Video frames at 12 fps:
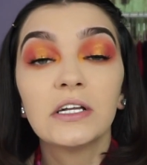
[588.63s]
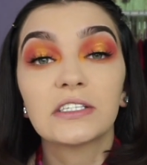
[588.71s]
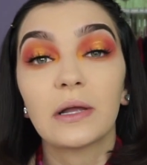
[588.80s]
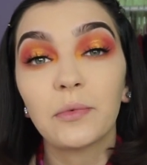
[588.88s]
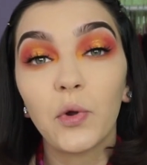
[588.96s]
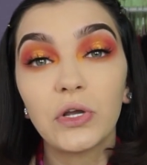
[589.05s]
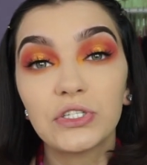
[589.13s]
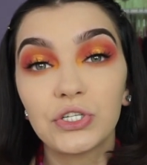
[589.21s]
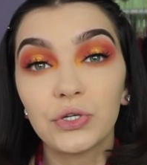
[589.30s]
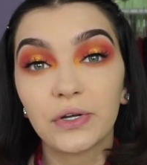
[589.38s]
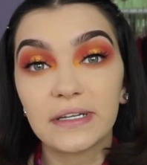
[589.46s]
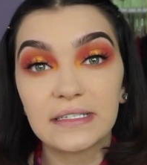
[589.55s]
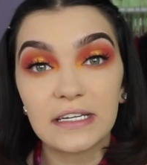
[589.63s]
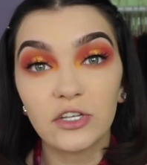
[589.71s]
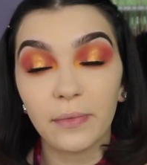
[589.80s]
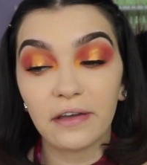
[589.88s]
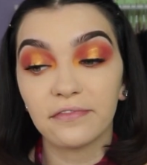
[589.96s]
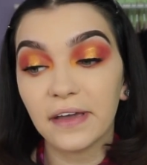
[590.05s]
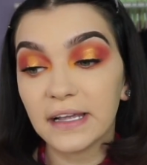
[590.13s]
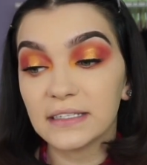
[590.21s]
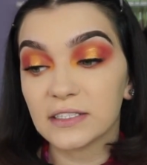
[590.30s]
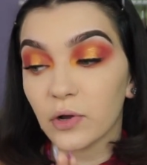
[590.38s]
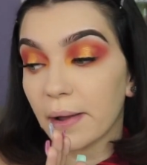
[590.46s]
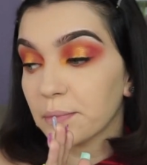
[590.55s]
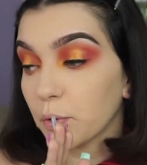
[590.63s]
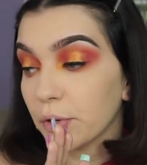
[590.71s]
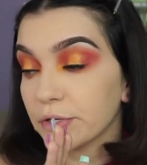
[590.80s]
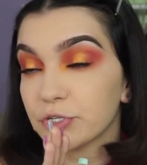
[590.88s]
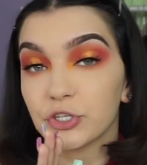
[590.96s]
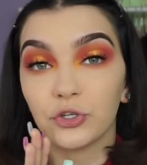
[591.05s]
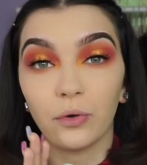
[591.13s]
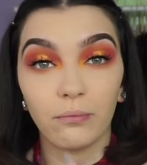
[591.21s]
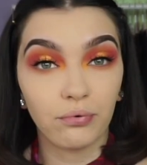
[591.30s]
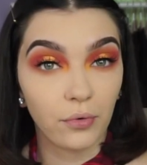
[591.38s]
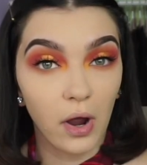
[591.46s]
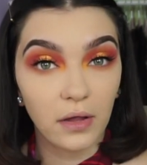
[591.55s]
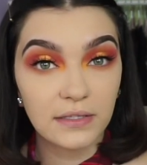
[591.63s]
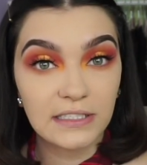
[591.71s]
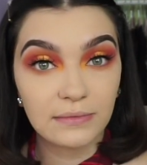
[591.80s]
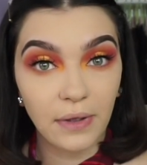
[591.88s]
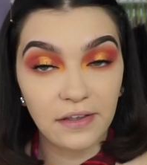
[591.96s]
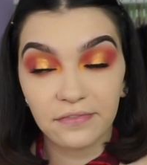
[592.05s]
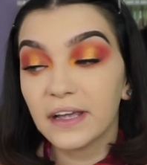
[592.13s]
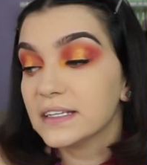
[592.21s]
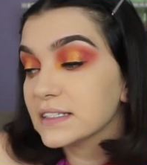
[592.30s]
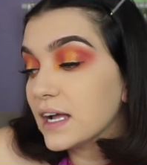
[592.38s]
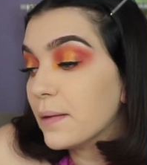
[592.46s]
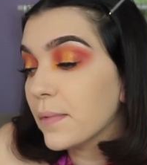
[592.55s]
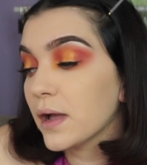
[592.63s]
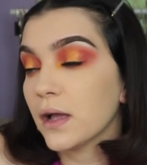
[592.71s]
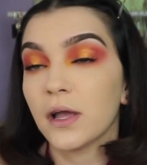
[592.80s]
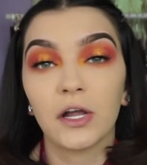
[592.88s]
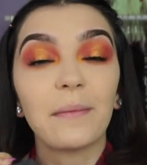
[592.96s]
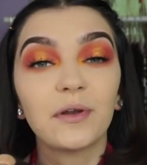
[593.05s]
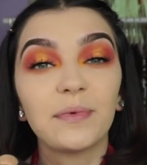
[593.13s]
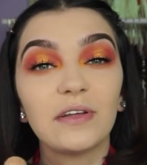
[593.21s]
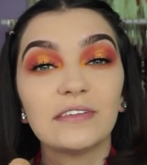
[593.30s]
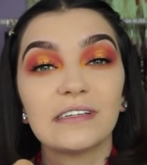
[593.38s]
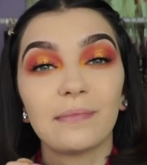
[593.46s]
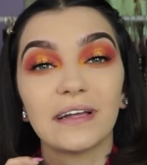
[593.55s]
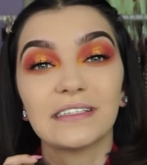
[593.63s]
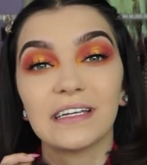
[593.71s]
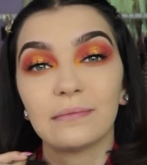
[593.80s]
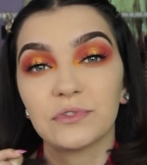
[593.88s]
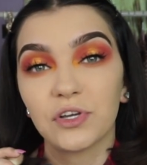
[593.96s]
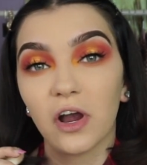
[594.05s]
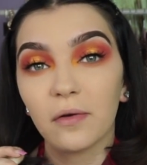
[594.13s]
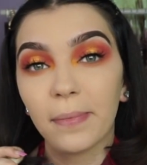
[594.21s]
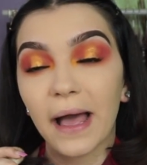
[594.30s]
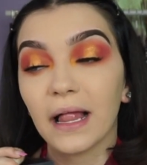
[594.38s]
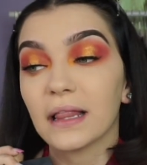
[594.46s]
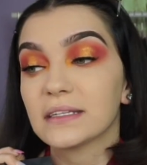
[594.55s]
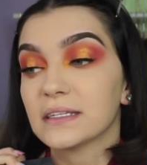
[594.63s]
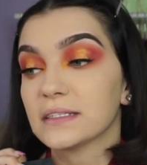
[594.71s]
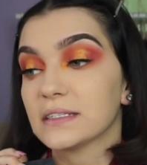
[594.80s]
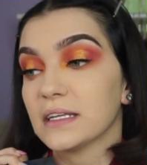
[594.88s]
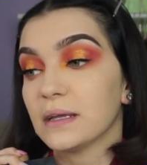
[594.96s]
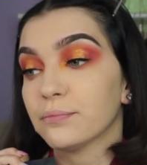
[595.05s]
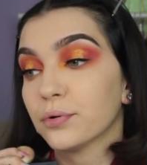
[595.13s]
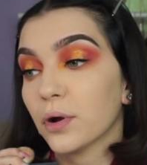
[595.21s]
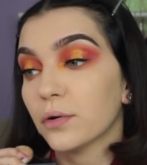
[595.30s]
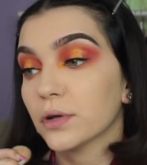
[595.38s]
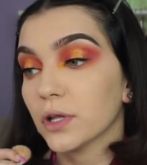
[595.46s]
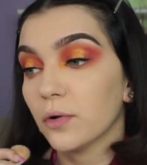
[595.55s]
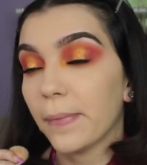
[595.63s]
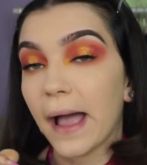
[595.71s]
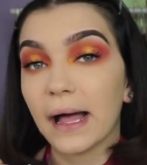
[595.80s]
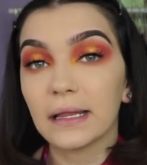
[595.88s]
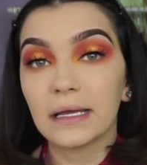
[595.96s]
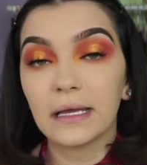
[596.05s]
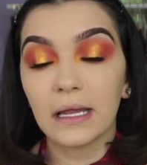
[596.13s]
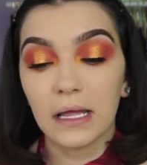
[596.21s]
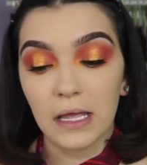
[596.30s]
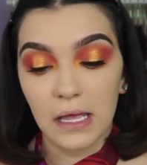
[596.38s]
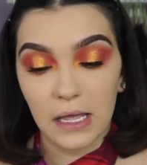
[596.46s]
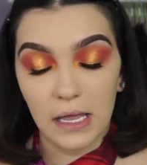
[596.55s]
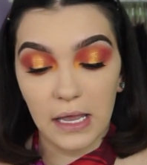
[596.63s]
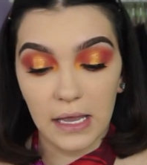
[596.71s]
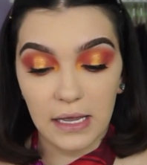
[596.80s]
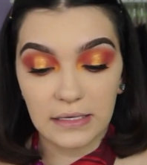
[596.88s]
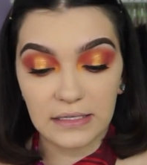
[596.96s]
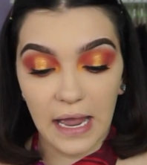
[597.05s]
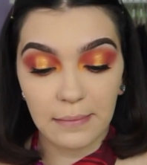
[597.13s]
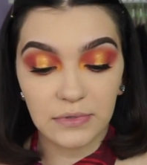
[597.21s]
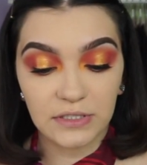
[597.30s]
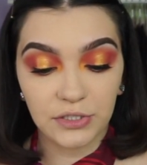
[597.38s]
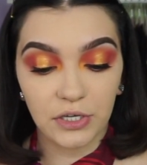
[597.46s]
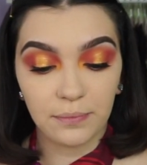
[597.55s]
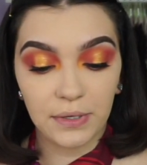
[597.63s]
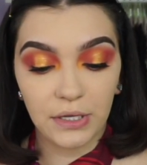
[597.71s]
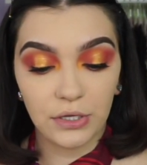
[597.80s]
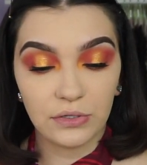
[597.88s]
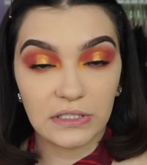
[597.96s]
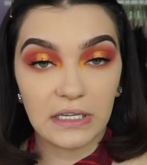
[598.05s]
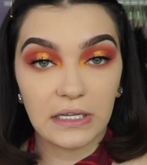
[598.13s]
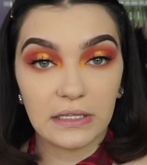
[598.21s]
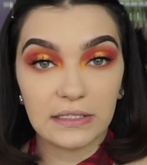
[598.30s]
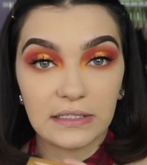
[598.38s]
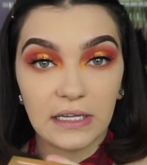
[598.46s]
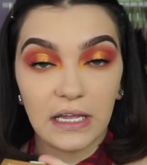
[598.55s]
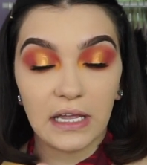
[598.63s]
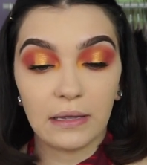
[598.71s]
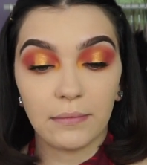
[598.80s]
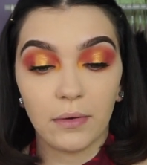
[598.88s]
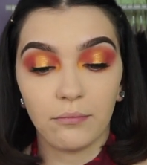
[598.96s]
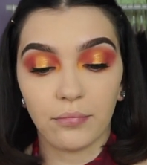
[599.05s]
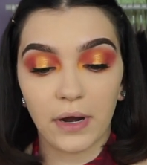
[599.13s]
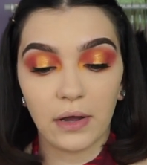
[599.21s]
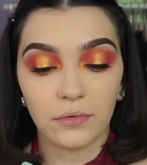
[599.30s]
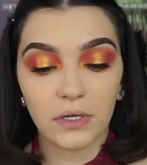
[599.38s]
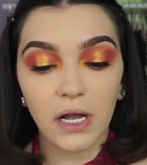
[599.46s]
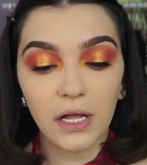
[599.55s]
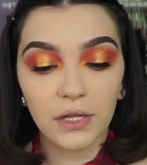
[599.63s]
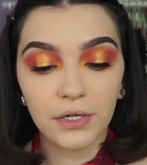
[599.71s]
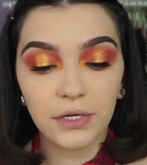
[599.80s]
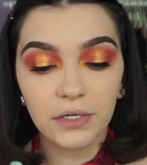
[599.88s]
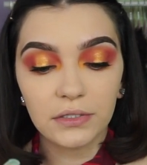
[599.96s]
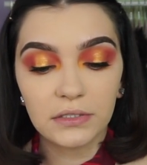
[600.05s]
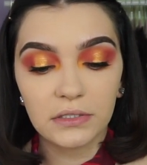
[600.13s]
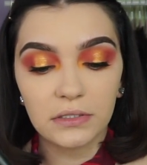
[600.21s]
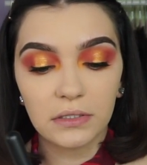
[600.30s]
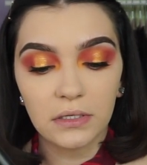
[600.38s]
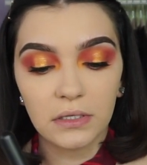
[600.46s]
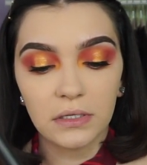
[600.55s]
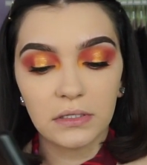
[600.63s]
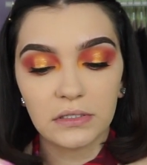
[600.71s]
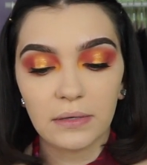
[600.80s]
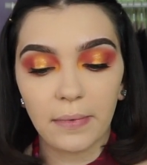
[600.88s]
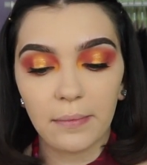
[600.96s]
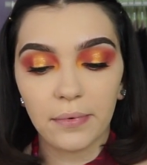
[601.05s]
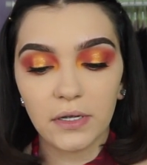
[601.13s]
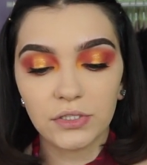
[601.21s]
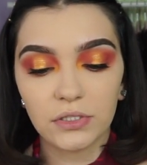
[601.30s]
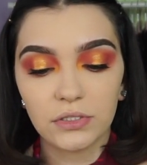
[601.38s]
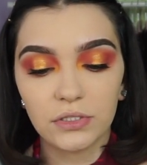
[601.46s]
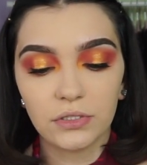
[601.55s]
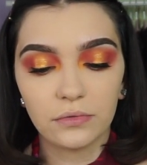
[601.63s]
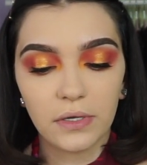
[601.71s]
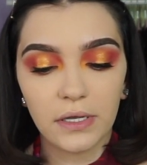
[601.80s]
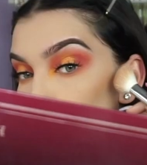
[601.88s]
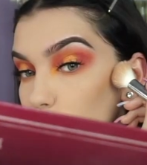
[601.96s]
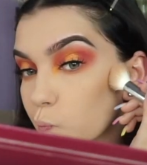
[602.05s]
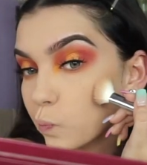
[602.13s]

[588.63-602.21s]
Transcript: So I'm going to continue my face. So I'm going to bronze my face up. I'm going to be using my same Tarte palette. This is the Pro Glow palette. And I'm just going to be using the same brown colors. dip my brush into it.